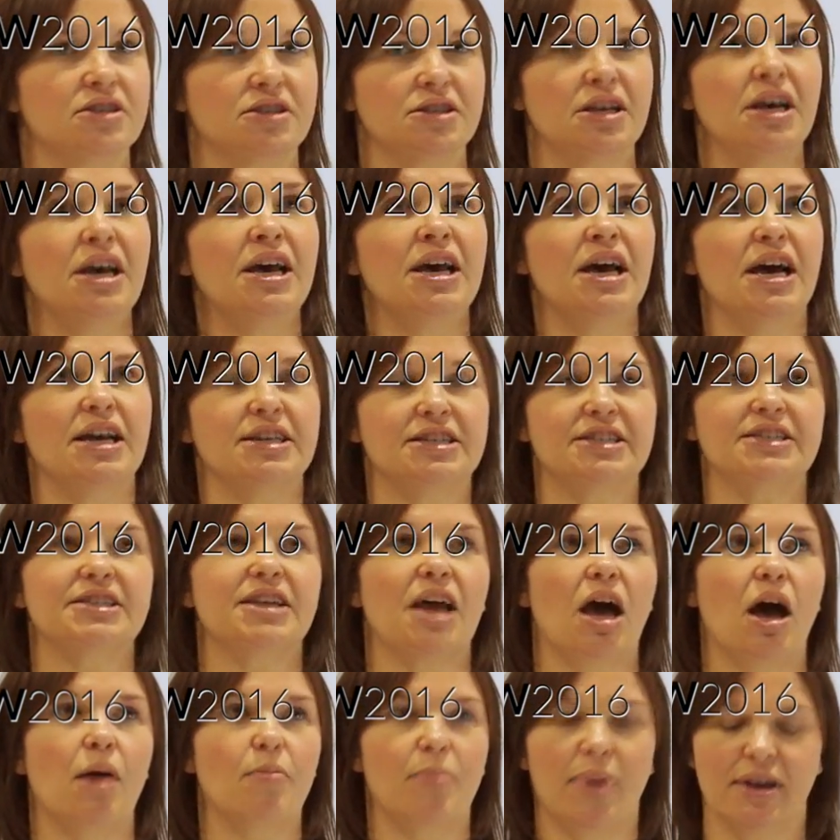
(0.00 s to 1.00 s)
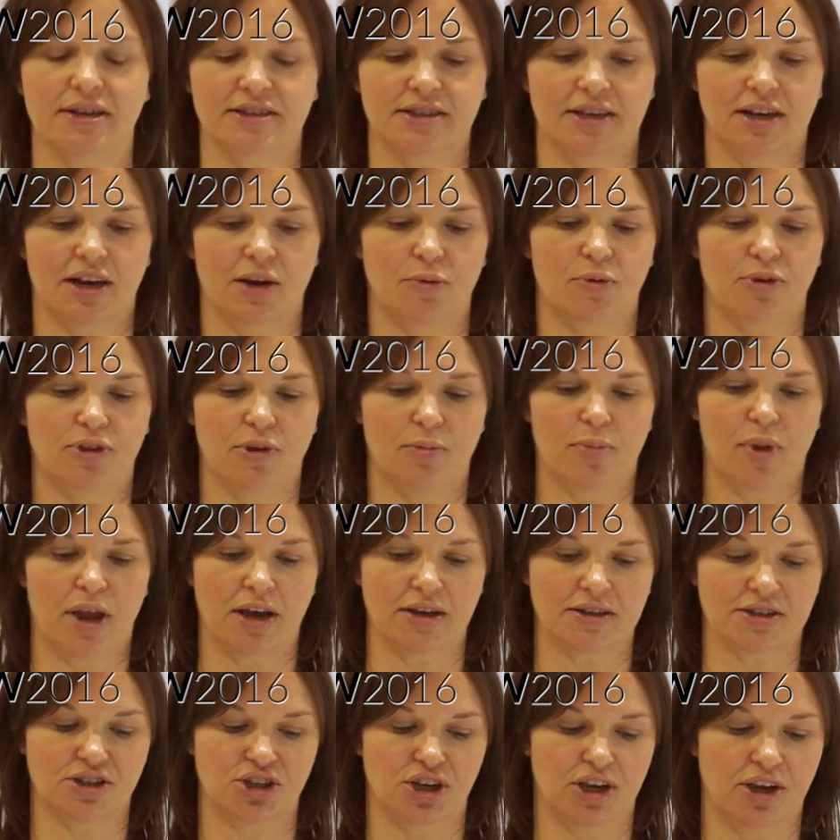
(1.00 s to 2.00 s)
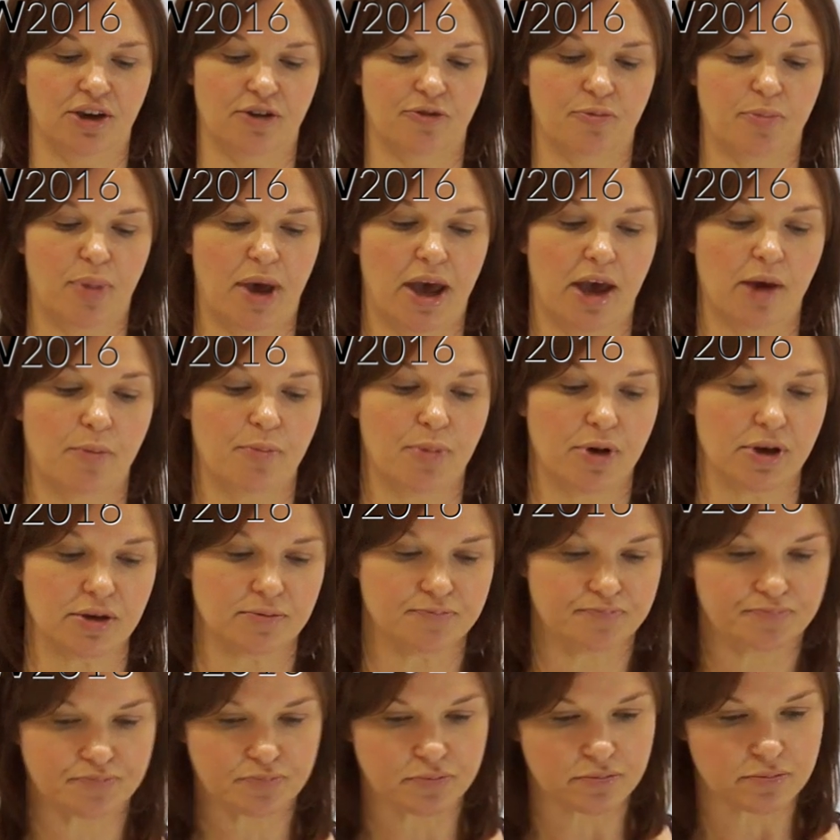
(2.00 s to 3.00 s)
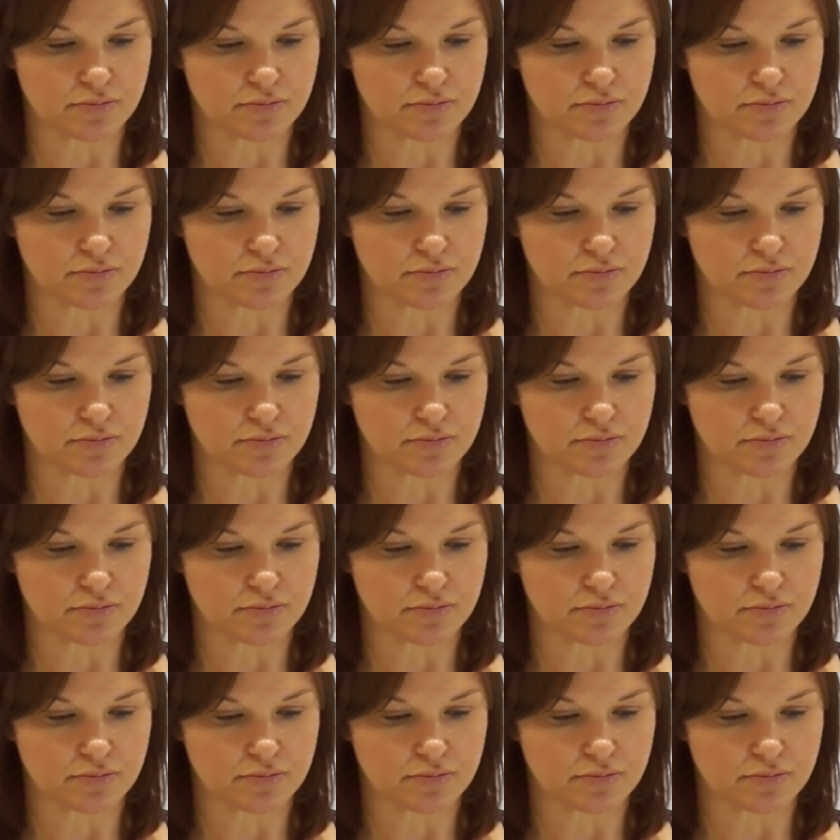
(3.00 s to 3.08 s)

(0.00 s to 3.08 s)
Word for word: us and start basically with a blank sheet of paper.